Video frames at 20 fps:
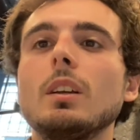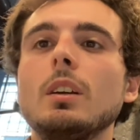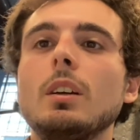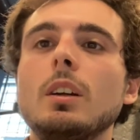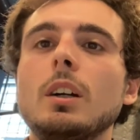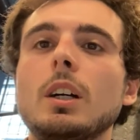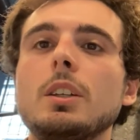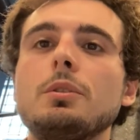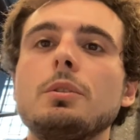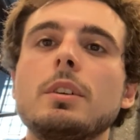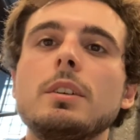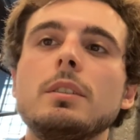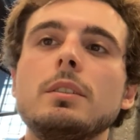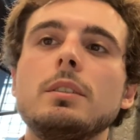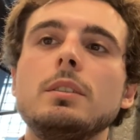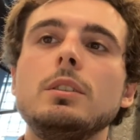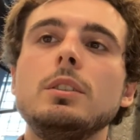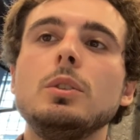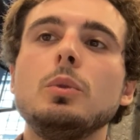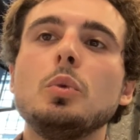As you can
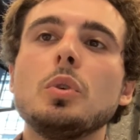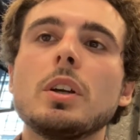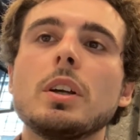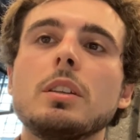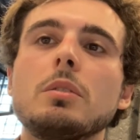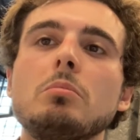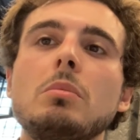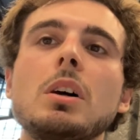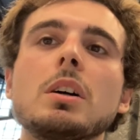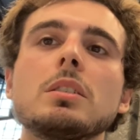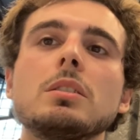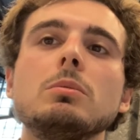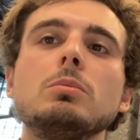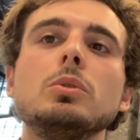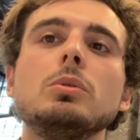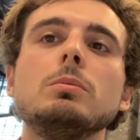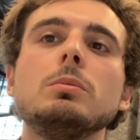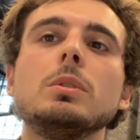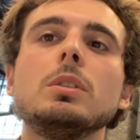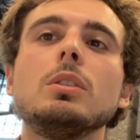see, we get
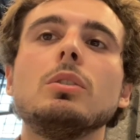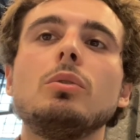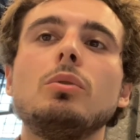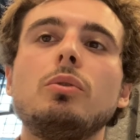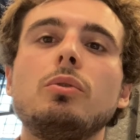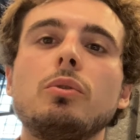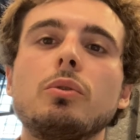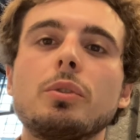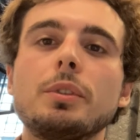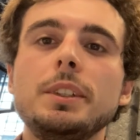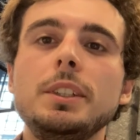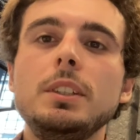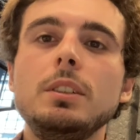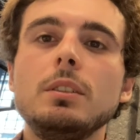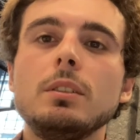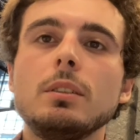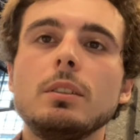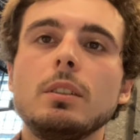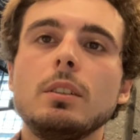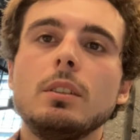maximum 3
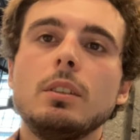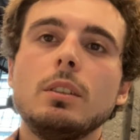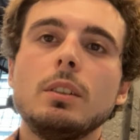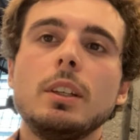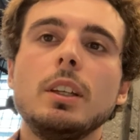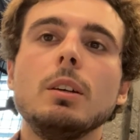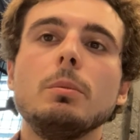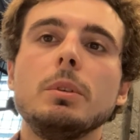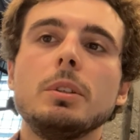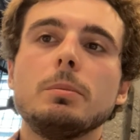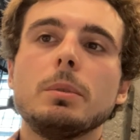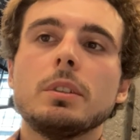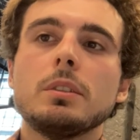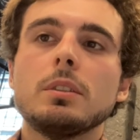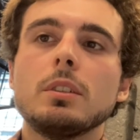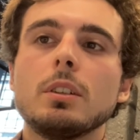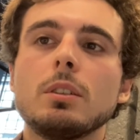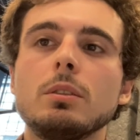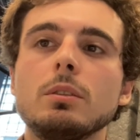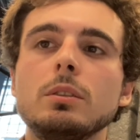gigabits per
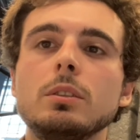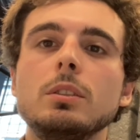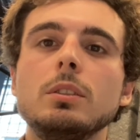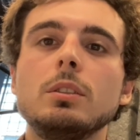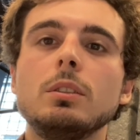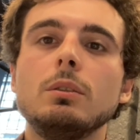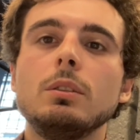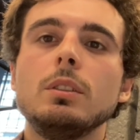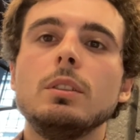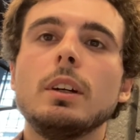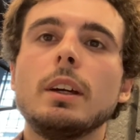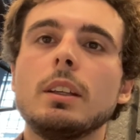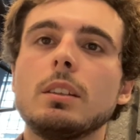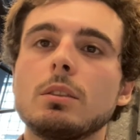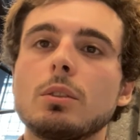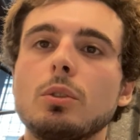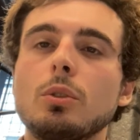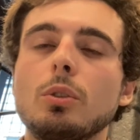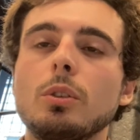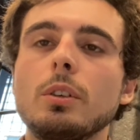second with 8
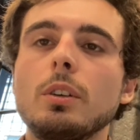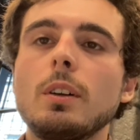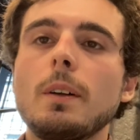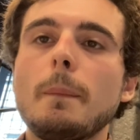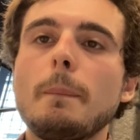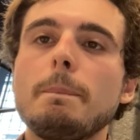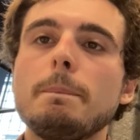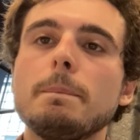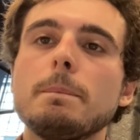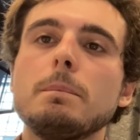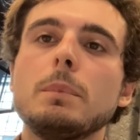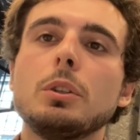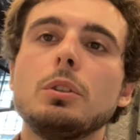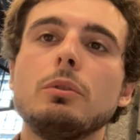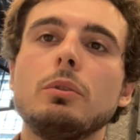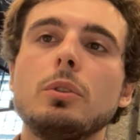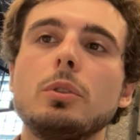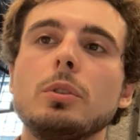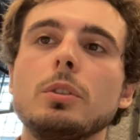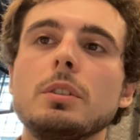core, but of
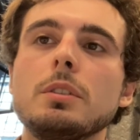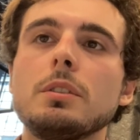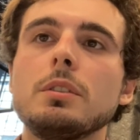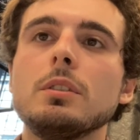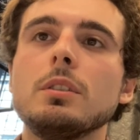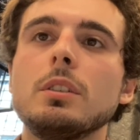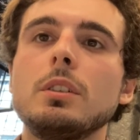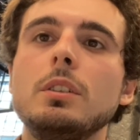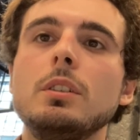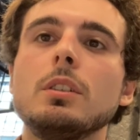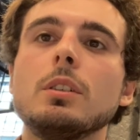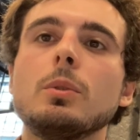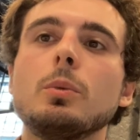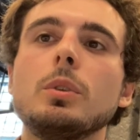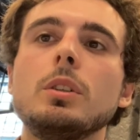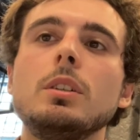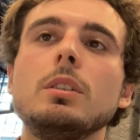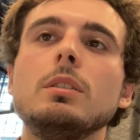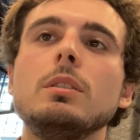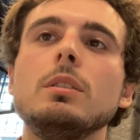course here we
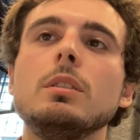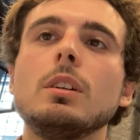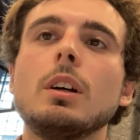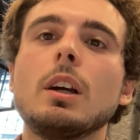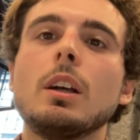need a